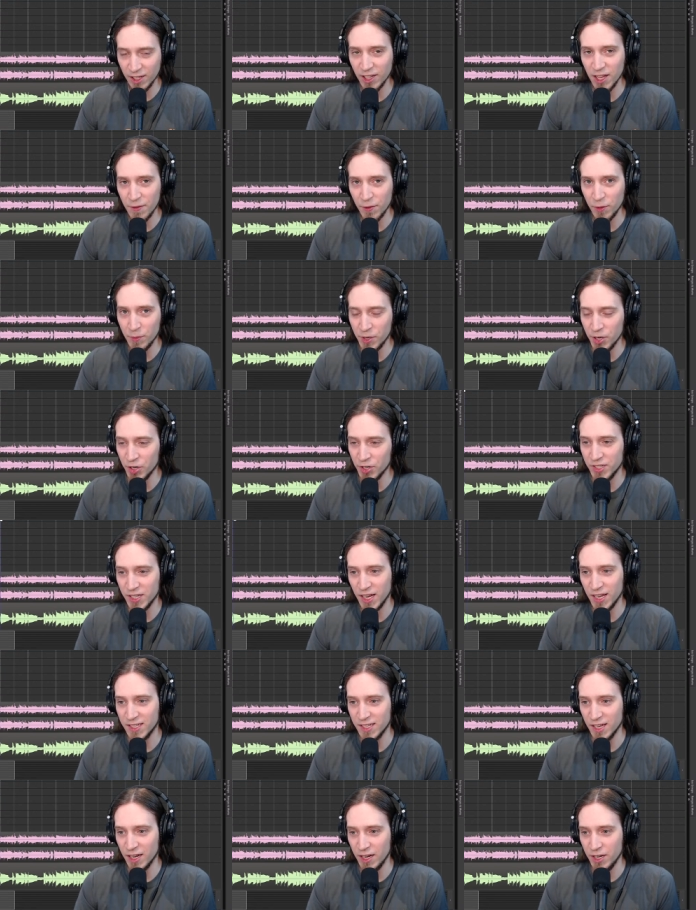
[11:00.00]
the level meters
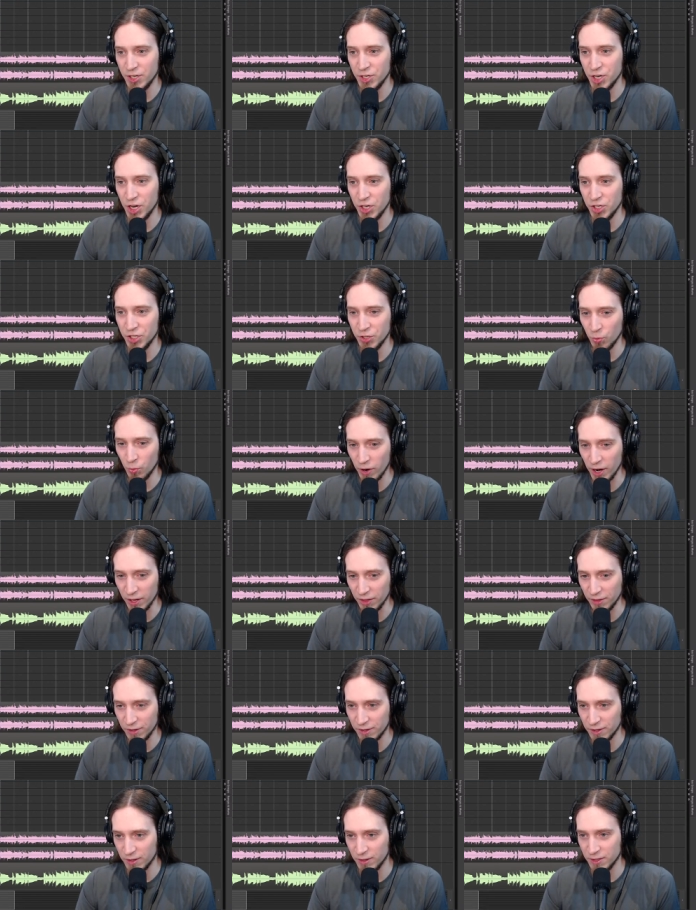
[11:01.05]
as I change the
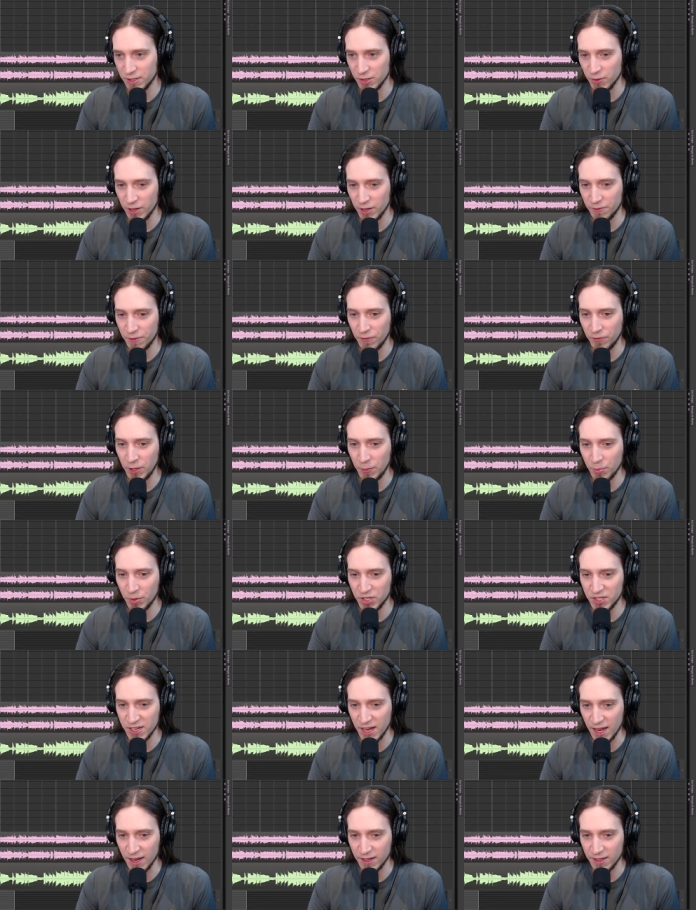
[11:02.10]
width. So at fifty
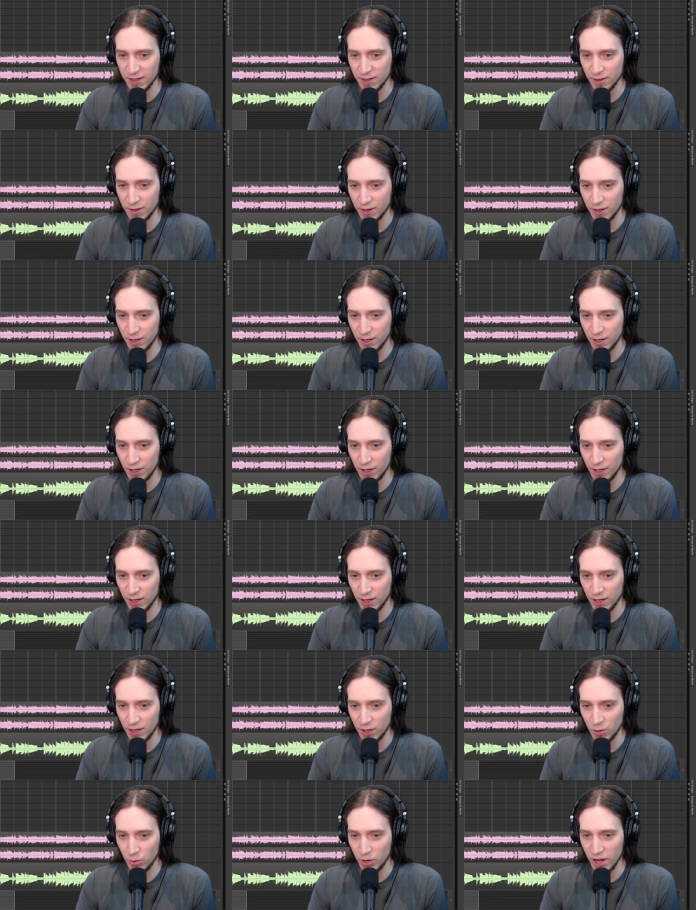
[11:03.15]
percent,
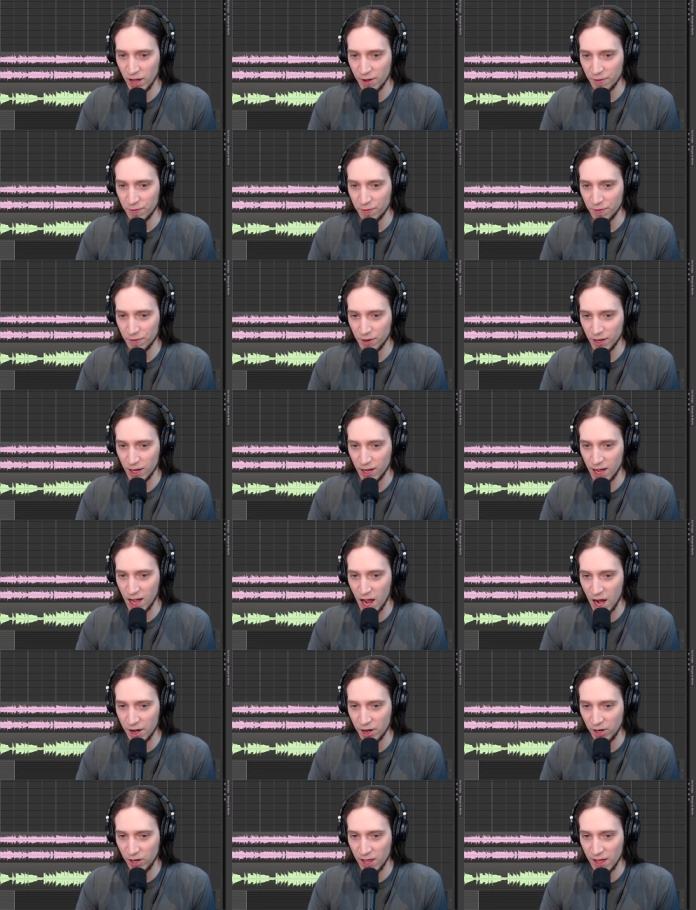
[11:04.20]
we have
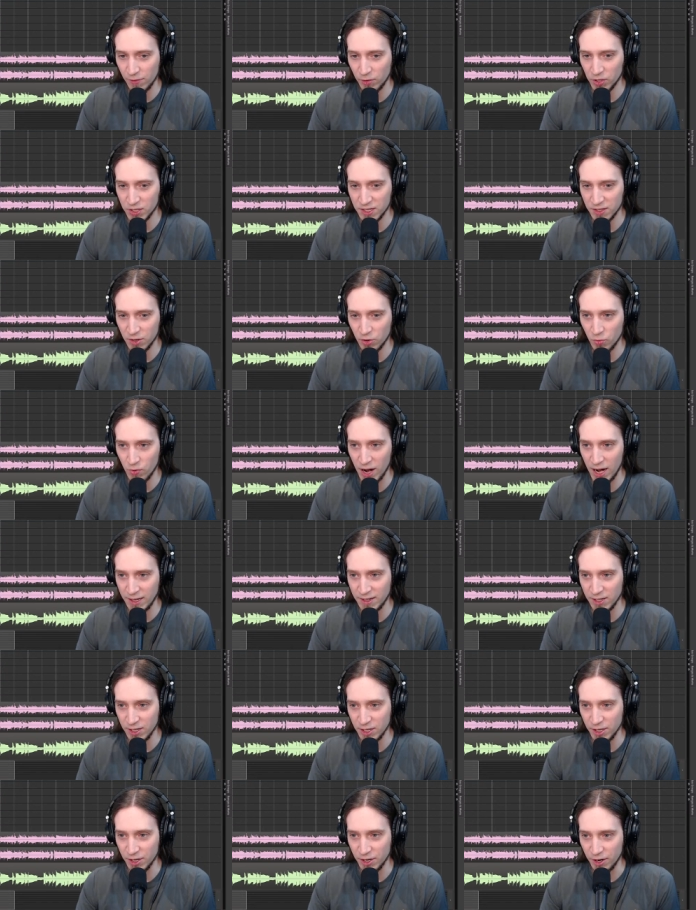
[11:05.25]
higher levels in the
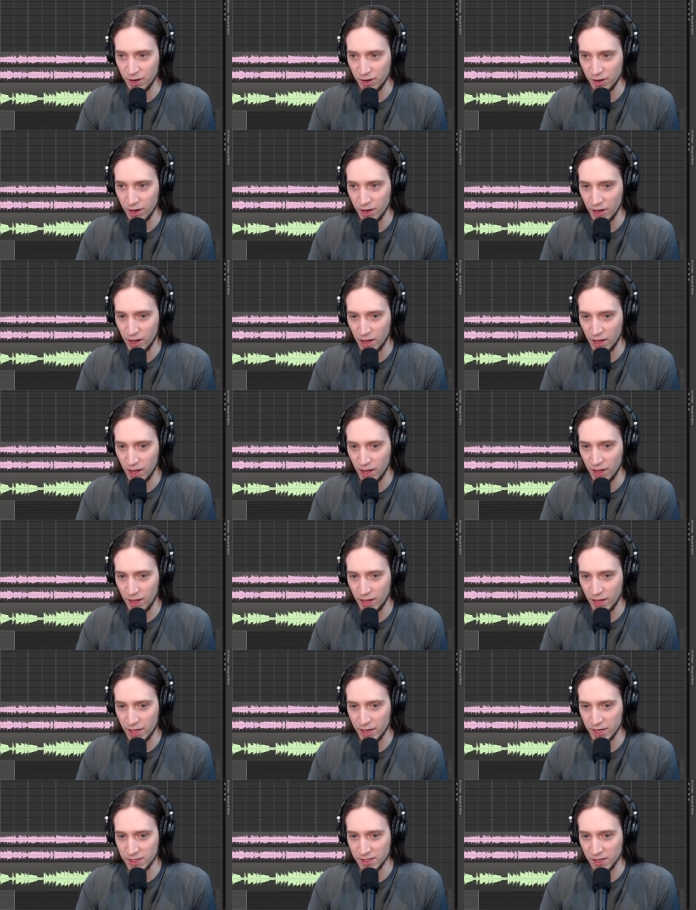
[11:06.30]
right ear,
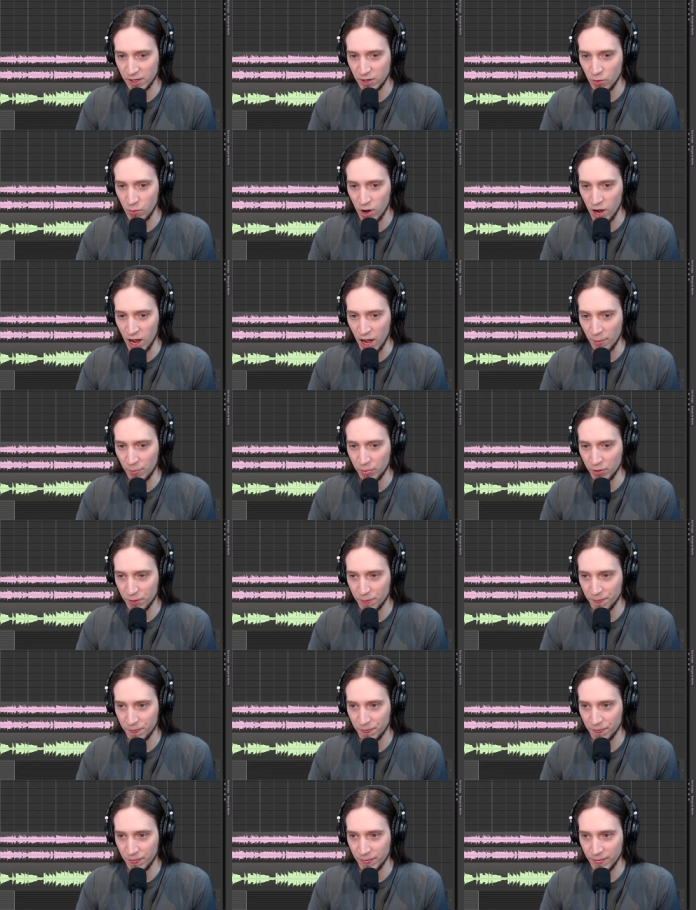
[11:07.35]
and as I go up,
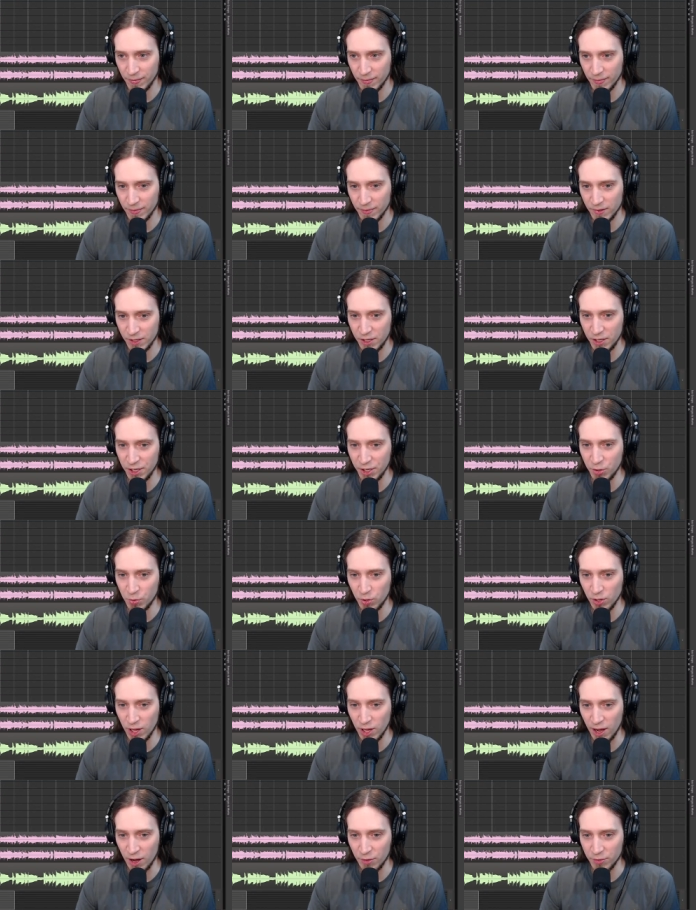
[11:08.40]
they
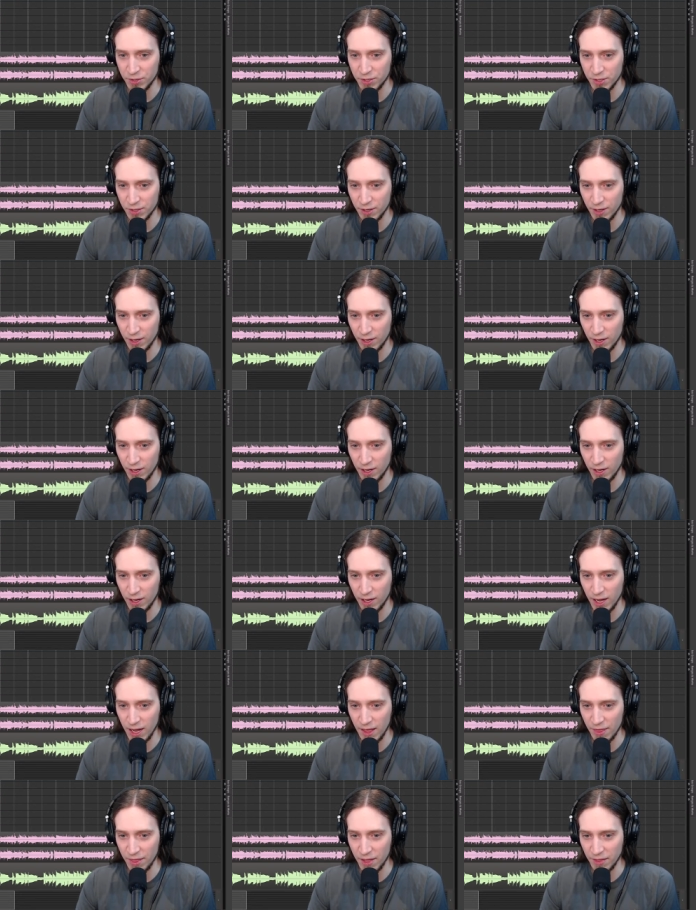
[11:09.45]
equal out,
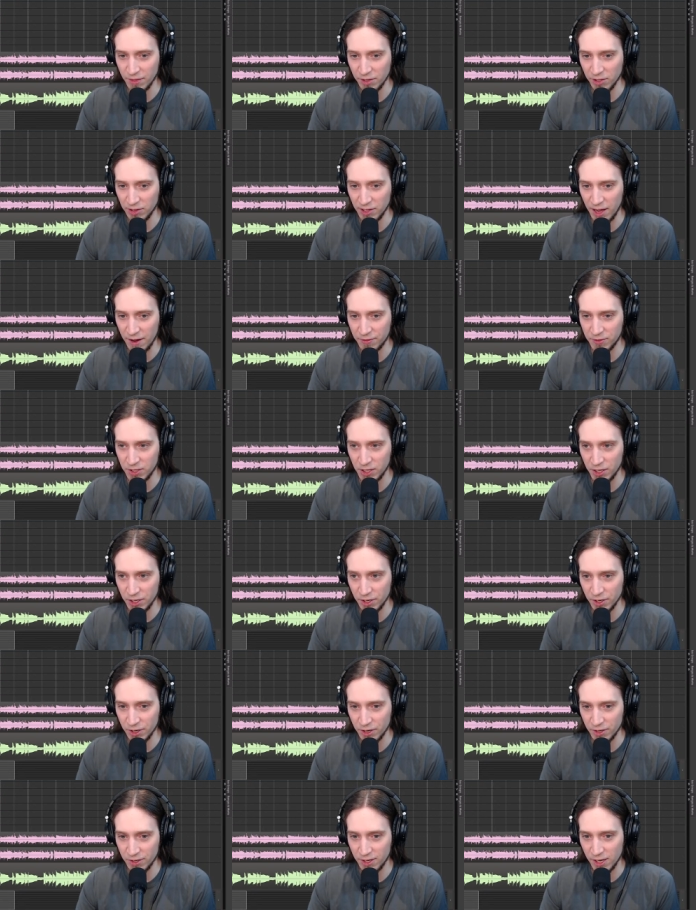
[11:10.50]
and then the left
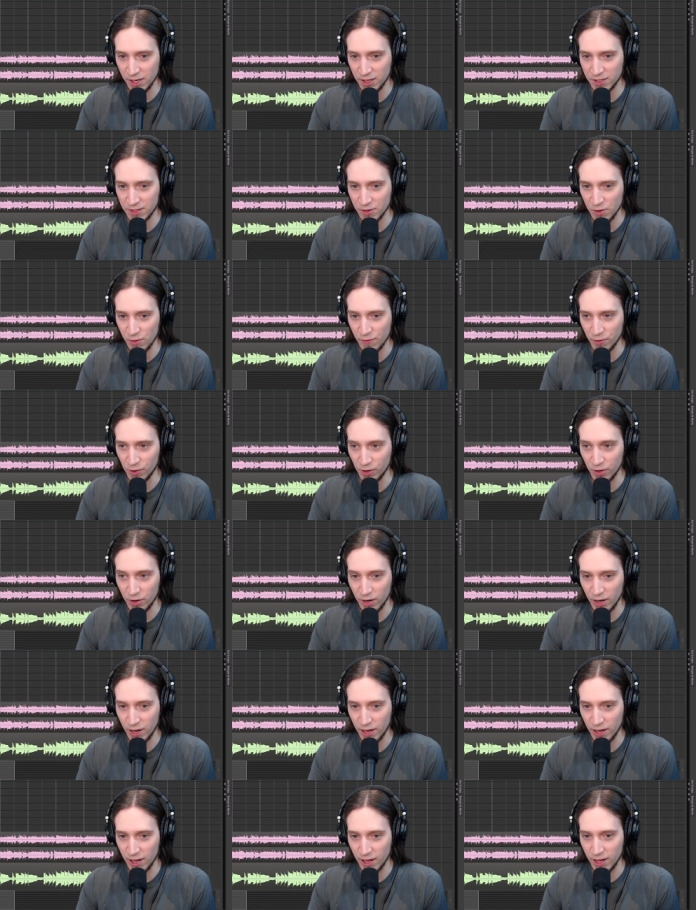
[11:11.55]
ear takes over
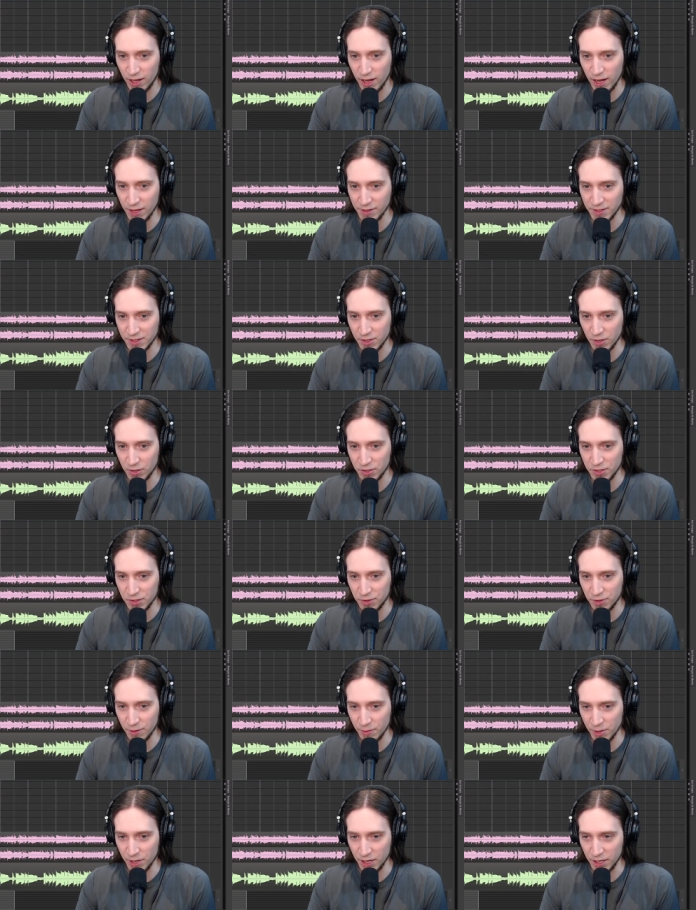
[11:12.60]
and starts to
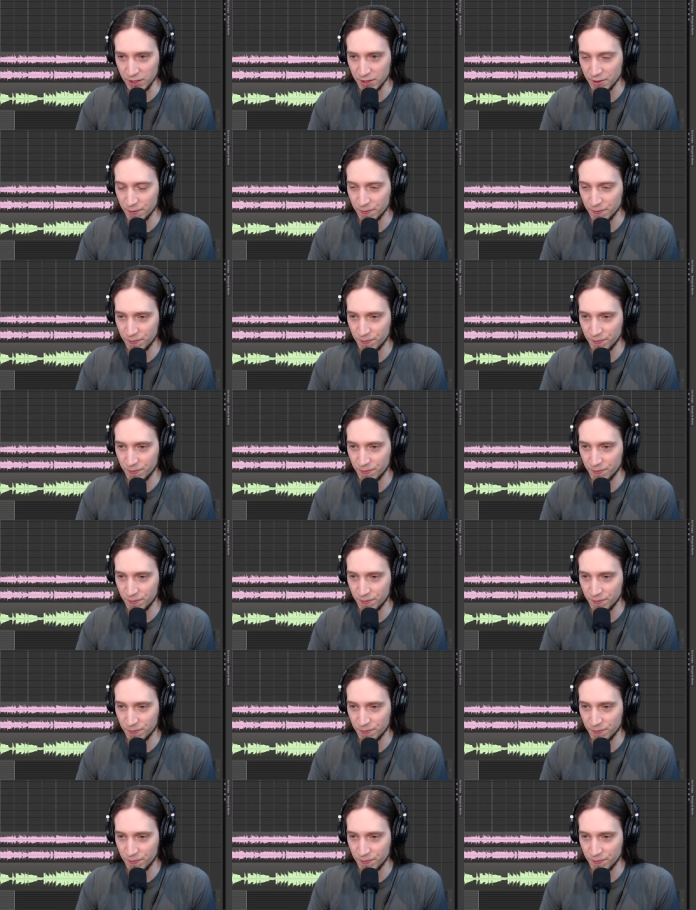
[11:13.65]
dominate.